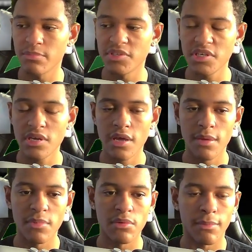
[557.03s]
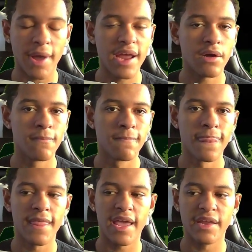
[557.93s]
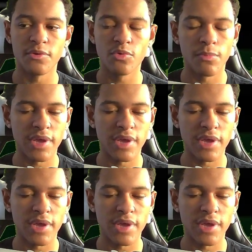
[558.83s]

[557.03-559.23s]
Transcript: MT minimum buyout, and you will